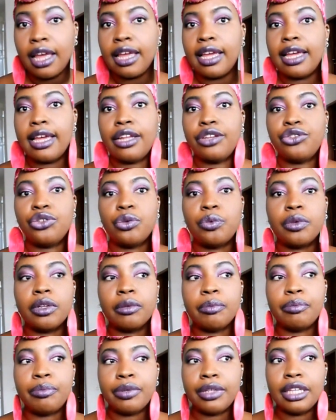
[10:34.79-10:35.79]
and you will
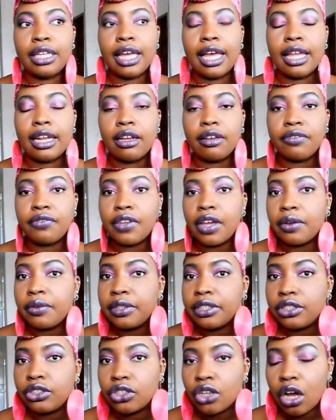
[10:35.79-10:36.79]
be in a very
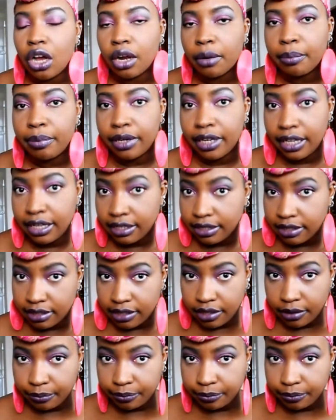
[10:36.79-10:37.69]
dark place.